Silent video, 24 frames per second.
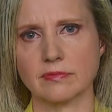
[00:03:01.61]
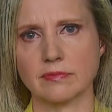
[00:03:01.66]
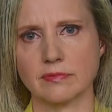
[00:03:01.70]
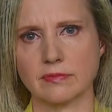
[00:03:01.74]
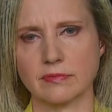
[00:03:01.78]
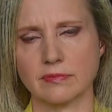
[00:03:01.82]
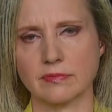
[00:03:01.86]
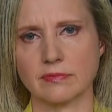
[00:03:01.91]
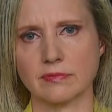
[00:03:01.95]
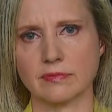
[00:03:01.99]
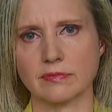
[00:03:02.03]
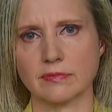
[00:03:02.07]

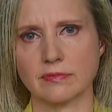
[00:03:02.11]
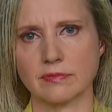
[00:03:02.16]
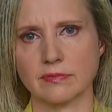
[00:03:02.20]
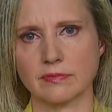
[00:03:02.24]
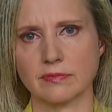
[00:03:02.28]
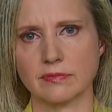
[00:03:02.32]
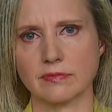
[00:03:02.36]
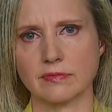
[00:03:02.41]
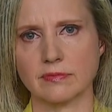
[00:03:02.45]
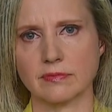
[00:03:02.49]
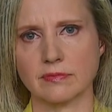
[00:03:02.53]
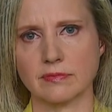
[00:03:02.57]

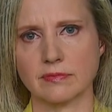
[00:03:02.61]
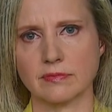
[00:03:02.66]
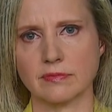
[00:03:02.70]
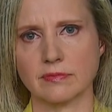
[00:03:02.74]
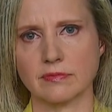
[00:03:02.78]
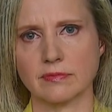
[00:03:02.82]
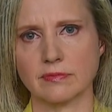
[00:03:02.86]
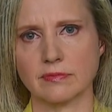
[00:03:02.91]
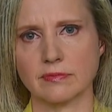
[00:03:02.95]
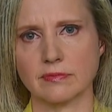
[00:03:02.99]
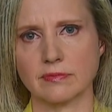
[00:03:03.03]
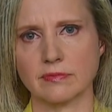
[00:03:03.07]

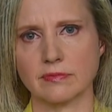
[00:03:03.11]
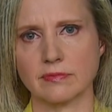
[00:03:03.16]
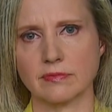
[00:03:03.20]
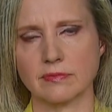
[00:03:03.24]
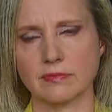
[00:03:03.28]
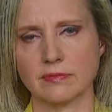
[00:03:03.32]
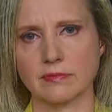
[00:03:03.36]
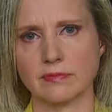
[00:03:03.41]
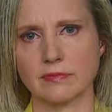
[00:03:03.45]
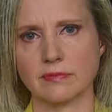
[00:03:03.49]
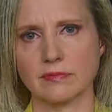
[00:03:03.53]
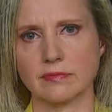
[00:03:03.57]

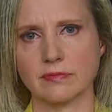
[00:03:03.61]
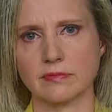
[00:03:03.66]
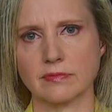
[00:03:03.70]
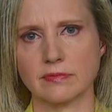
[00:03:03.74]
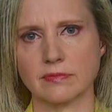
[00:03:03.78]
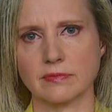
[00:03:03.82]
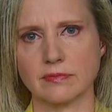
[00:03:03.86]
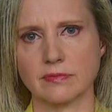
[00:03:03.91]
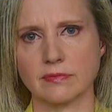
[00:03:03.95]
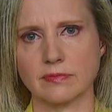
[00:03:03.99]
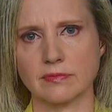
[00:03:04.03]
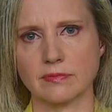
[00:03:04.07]

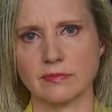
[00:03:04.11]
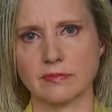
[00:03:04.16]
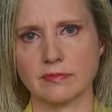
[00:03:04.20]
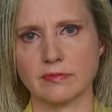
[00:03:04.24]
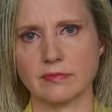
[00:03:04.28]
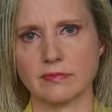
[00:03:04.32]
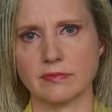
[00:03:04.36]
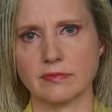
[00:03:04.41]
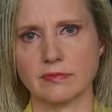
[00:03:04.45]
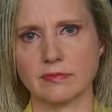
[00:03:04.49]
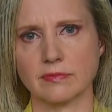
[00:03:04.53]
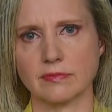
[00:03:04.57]

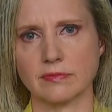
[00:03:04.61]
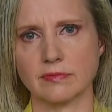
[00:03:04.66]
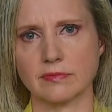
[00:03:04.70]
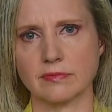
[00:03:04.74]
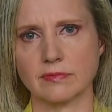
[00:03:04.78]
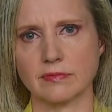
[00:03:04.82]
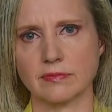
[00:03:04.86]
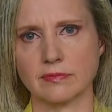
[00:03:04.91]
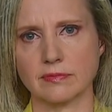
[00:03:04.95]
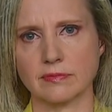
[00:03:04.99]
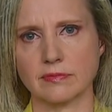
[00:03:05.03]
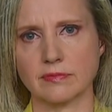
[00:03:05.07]

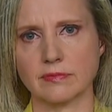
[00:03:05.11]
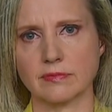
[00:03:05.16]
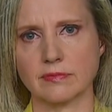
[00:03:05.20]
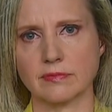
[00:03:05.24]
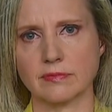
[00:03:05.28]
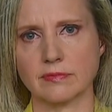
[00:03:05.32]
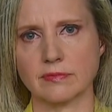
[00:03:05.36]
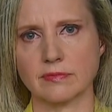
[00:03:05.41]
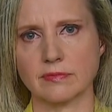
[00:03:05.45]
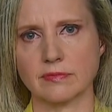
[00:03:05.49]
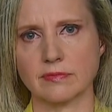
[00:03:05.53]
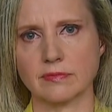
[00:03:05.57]

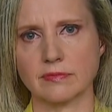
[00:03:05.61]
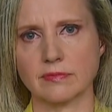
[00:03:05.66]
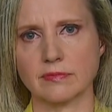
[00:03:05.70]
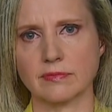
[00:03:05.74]
(silent)